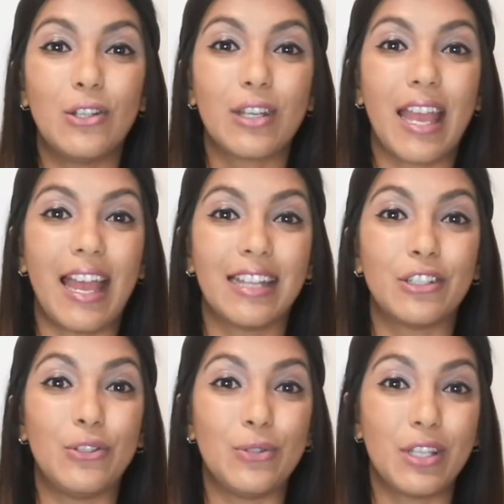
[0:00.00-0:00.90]
look
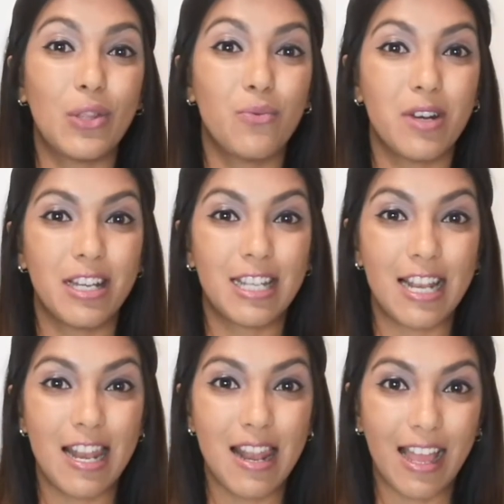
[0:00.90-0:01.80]
at using the word
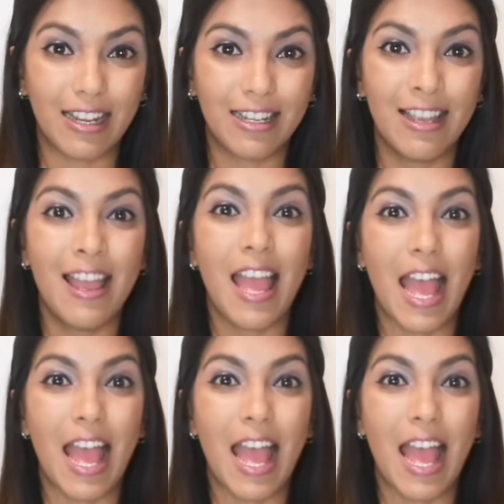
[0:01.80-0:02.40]
like